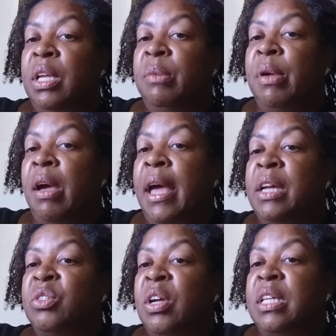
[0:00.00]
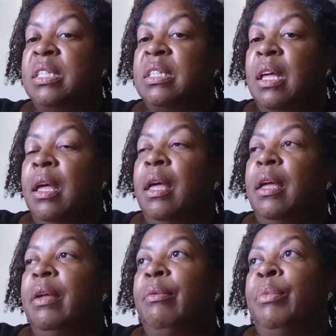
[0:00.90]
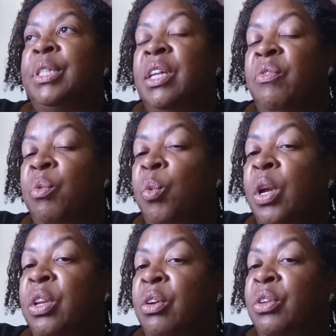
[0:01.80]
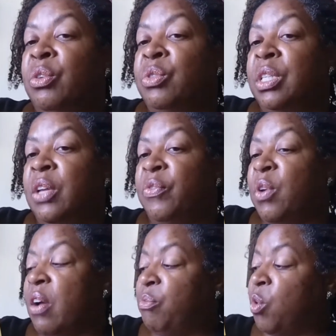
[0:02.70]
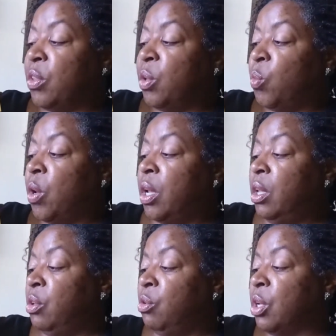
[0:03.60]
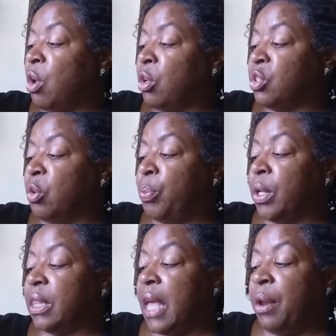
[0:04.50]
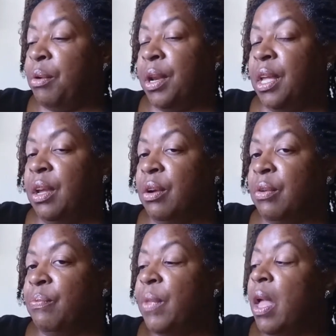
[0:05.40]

email address, whichever one you're using, if you have more than one, you can also put that on here.